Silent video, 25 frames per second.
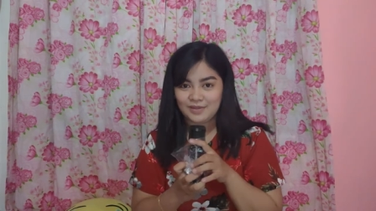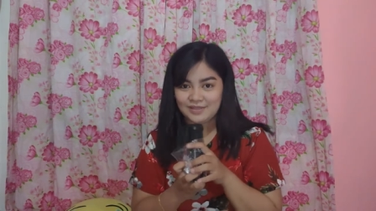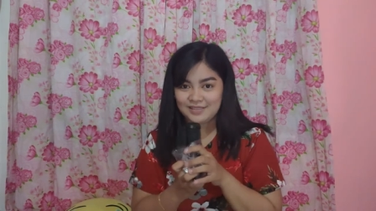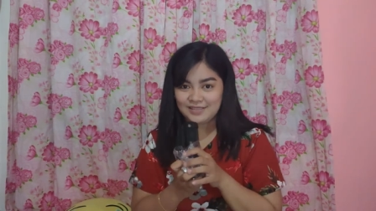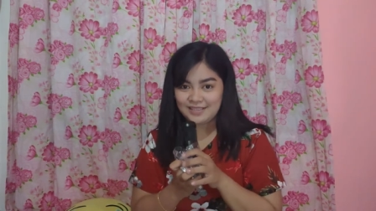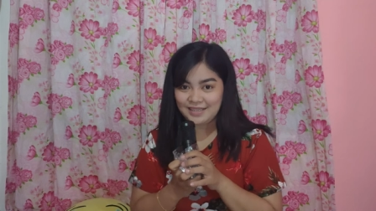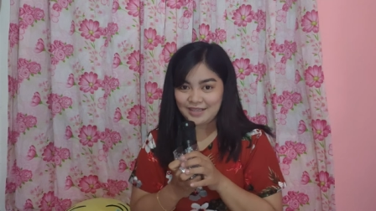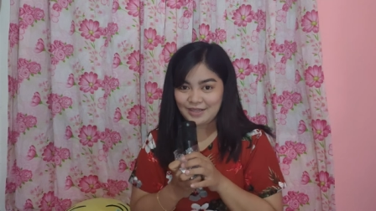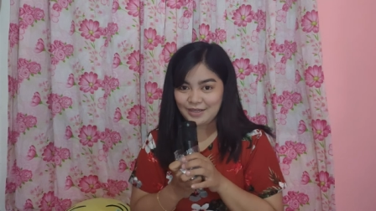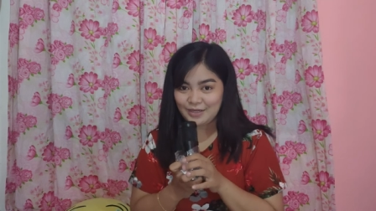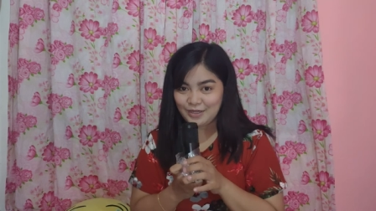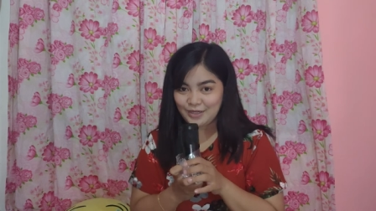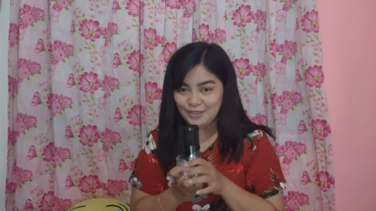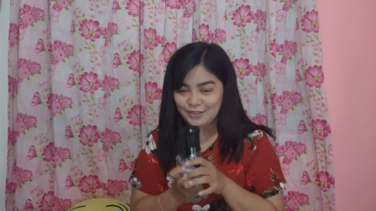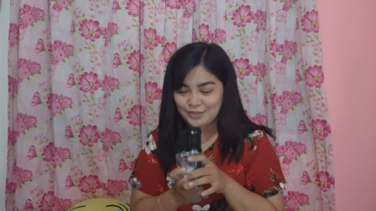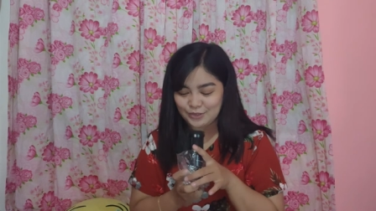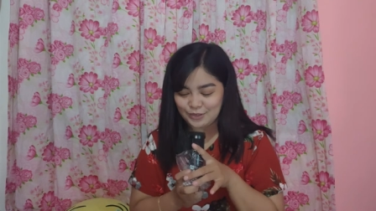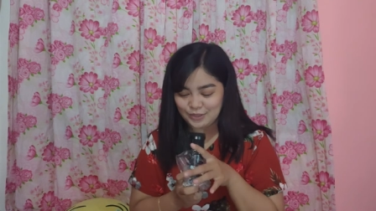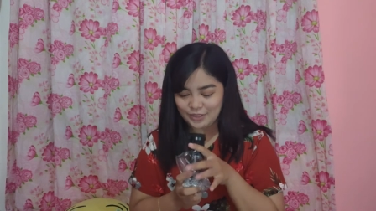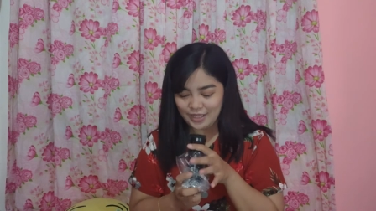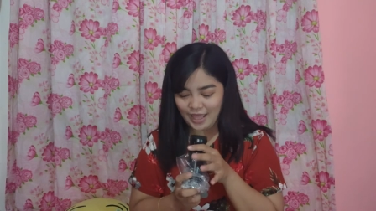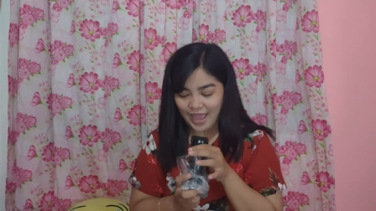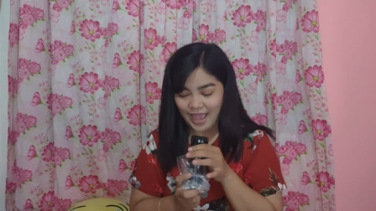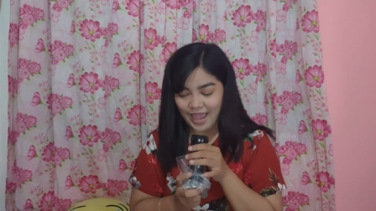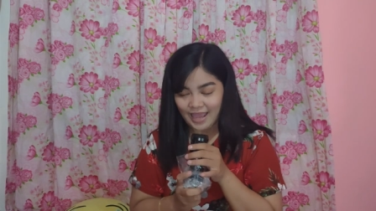Sino na
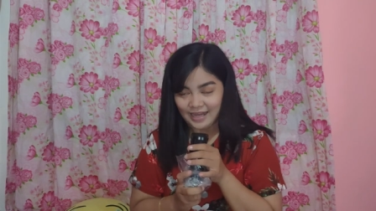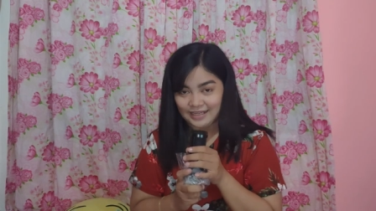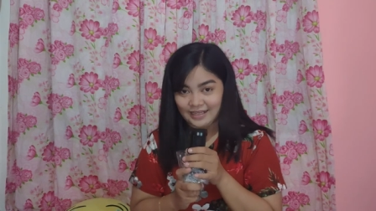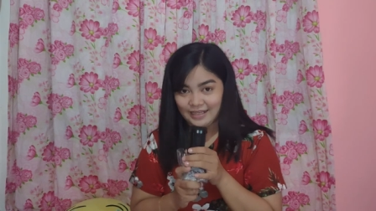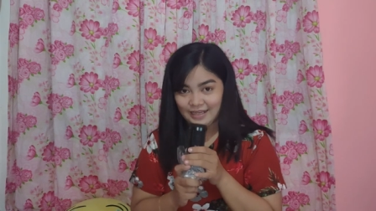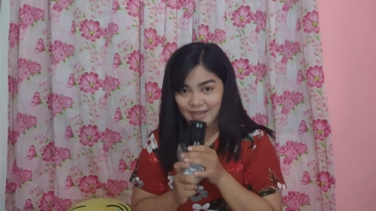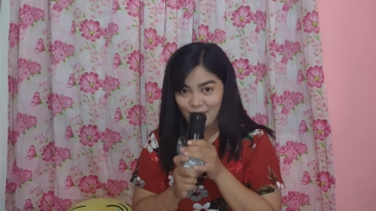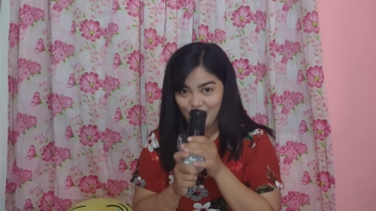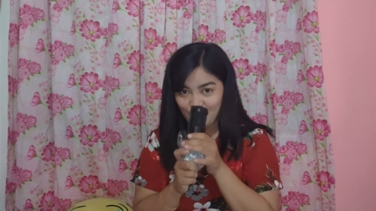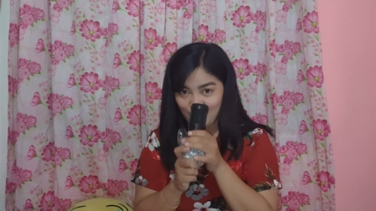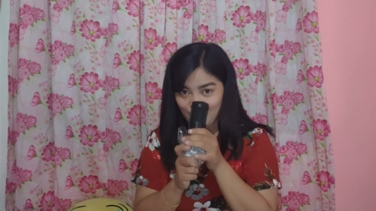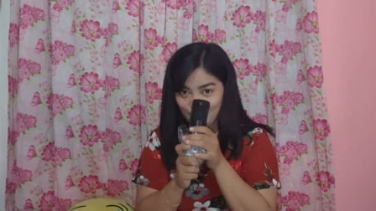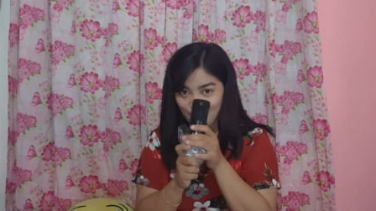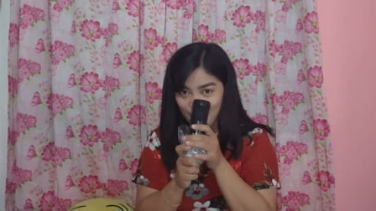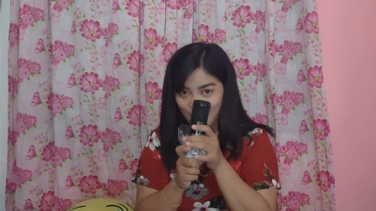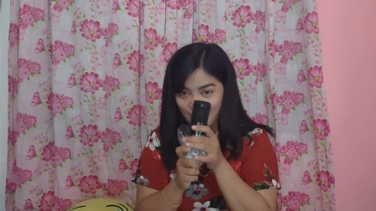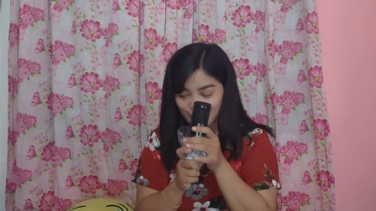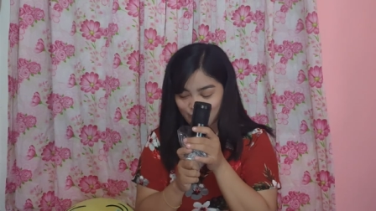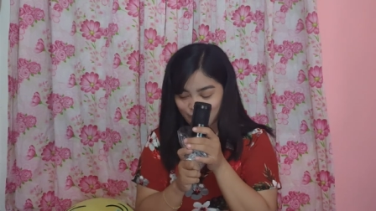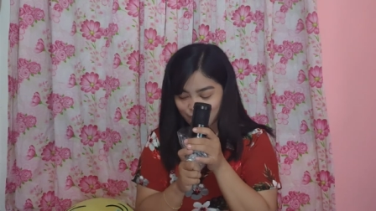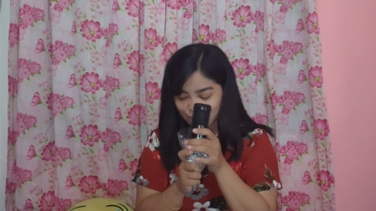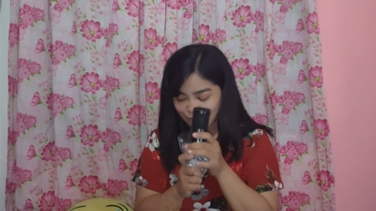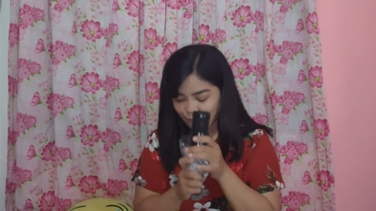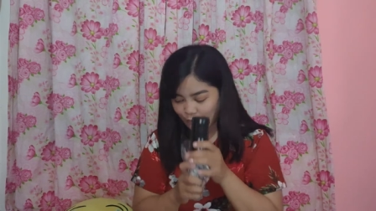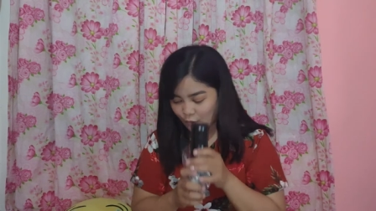ditaani our
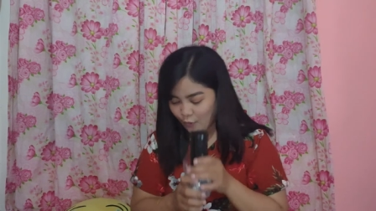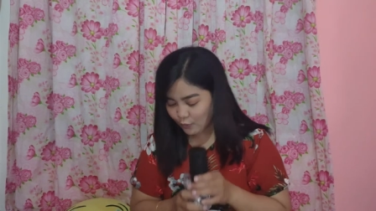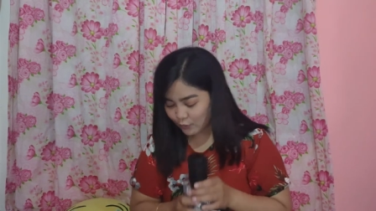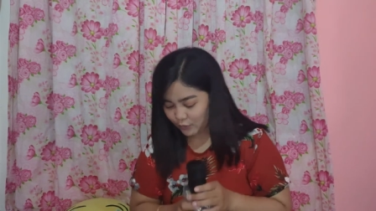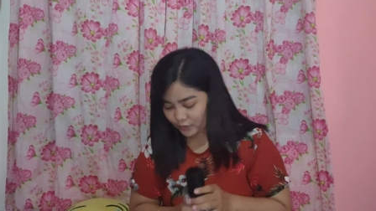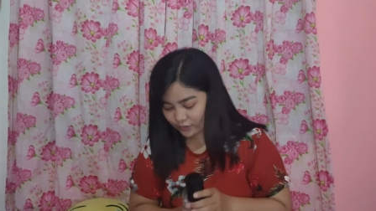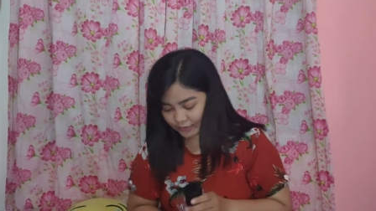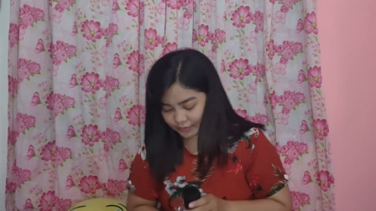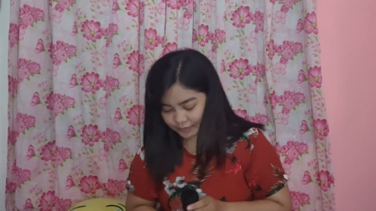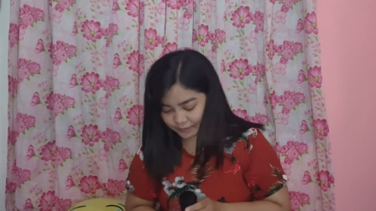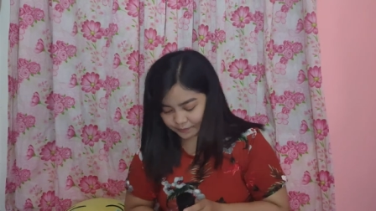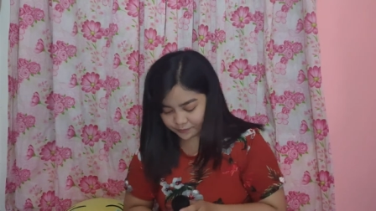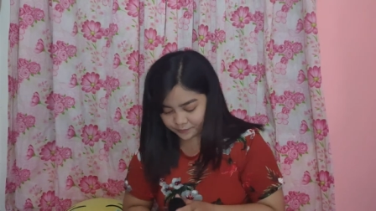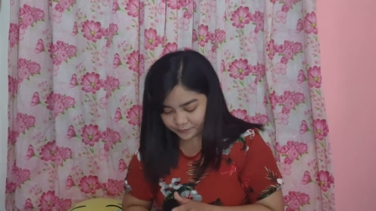microphone.